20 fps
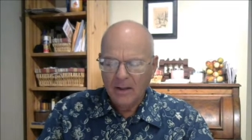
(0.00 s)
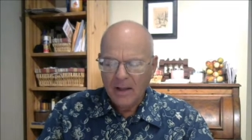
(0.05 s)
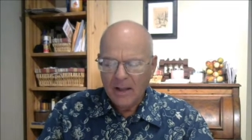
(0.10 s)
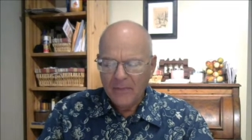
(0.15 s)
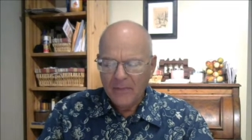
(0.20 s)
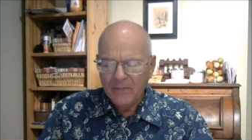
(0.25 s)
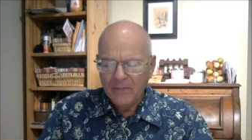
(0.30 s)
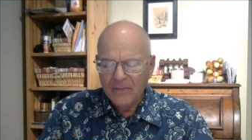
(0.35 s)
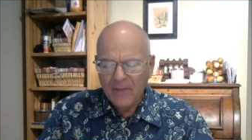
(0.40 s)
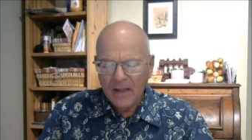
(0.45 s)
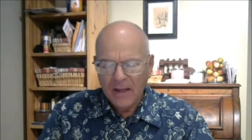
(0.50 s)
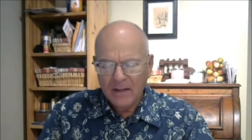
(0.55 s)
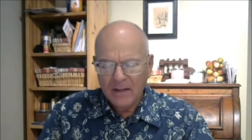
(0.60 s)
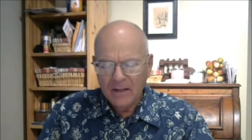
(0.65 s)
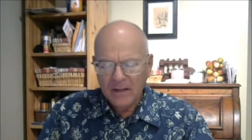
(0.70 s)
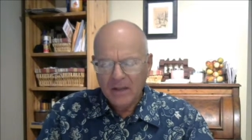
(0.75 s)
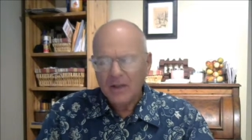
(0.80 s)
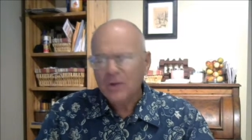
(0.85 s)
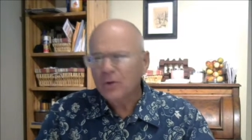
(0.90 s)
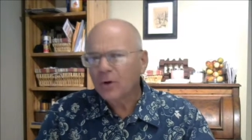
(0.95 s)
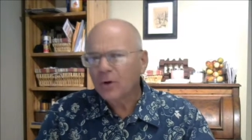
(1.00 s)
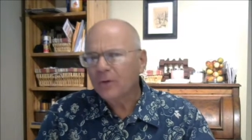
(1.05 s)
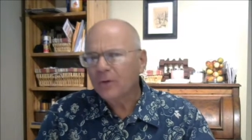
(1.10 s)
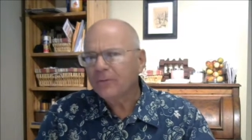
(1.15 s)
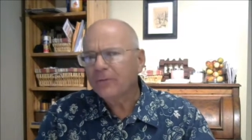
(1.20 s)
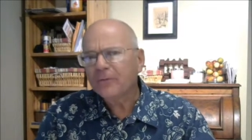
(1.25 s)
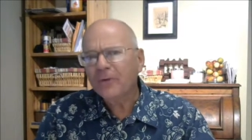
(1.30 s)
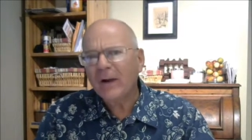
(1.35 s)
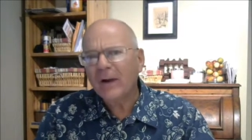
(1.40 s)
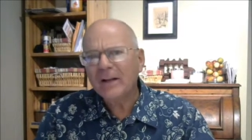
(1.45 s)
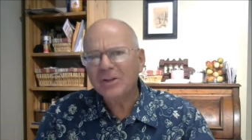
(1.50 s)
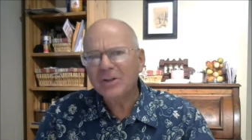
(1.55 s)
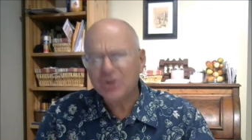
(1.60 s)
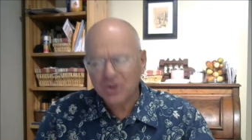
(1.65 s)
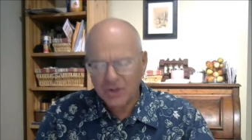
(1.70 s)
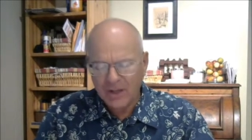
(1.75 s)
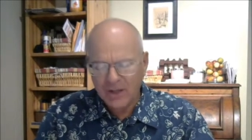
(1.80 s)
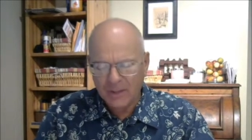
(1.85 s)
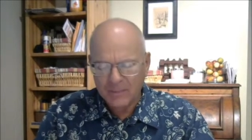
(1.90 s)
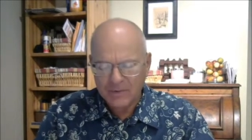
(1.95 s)
And then your
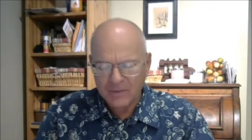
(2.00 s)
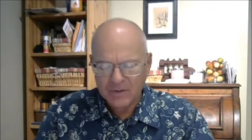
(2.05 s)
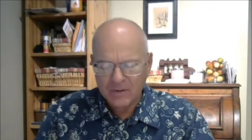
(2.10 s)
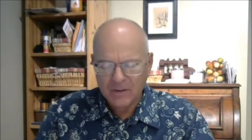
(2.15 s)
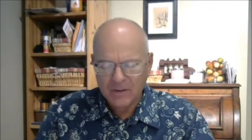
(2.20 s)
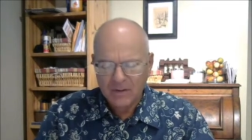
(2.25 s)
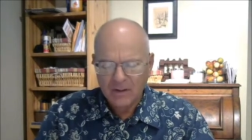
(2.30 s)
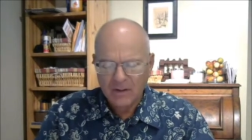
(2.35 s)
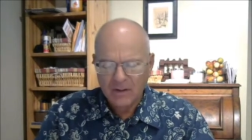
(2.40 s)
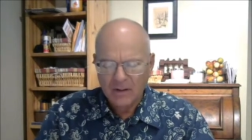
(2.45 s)
friendships